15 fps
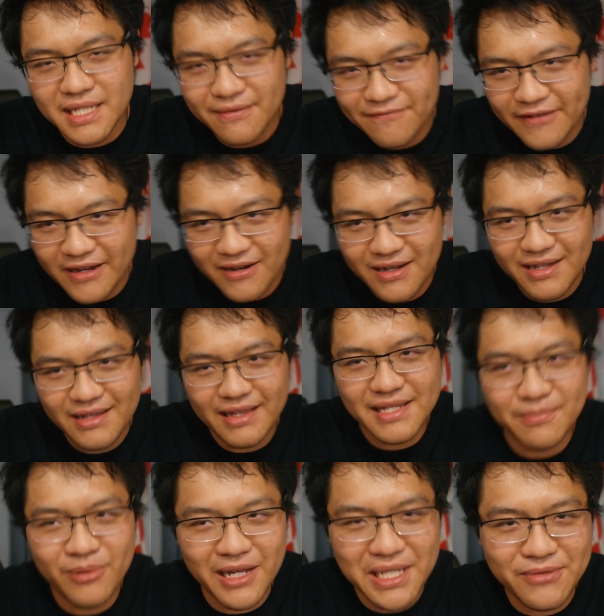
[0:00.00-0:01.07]
Saffira is
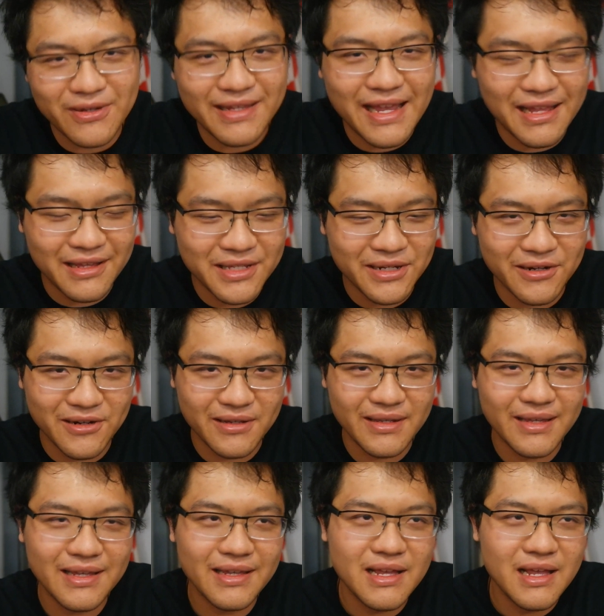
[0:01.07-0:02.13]
a +1 and a turn,
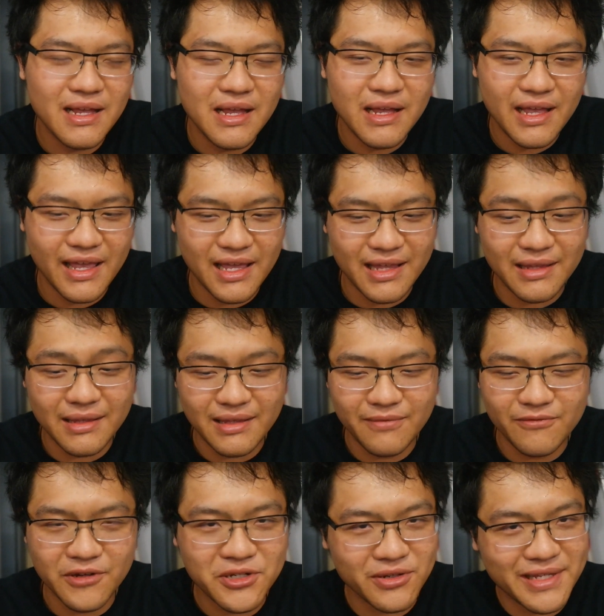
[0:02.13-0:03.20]
and
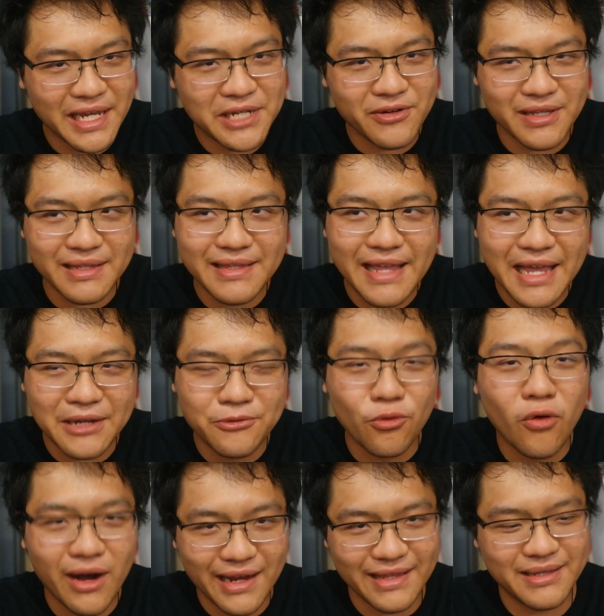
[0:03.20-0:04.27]
Ritual Sanctuary is a
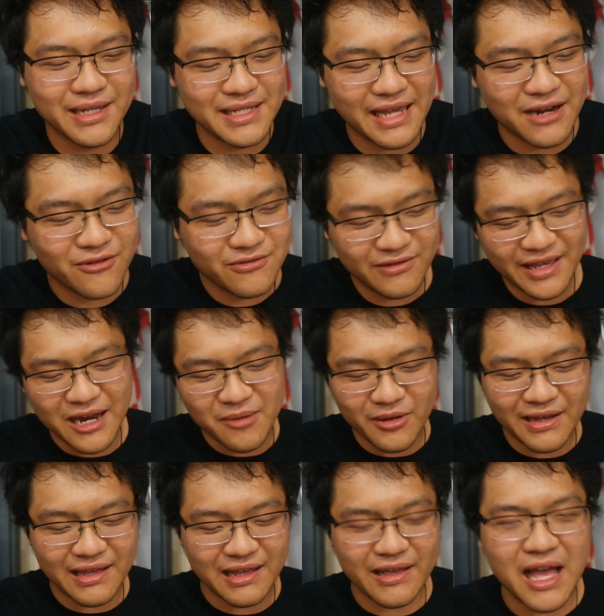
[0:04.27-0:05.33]
-1, because I don't care
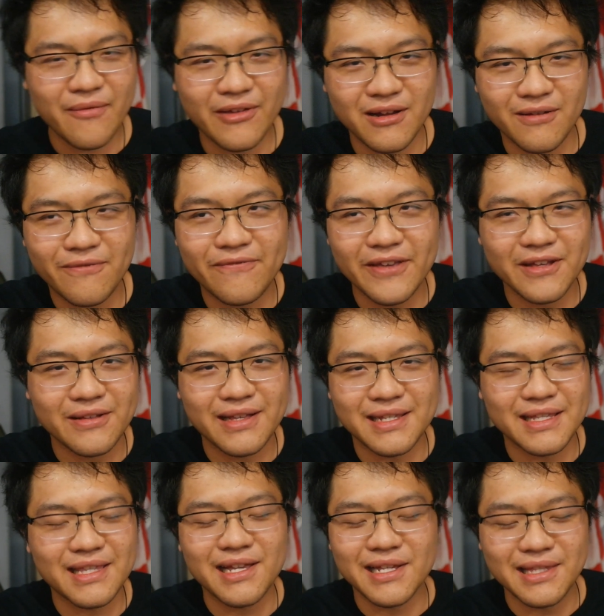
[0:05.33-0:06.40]
about having it on a field,
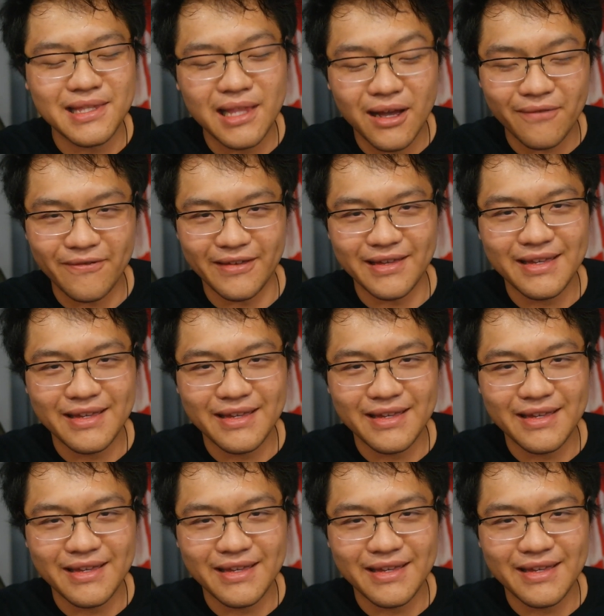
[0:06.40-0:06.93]
because it does nothing.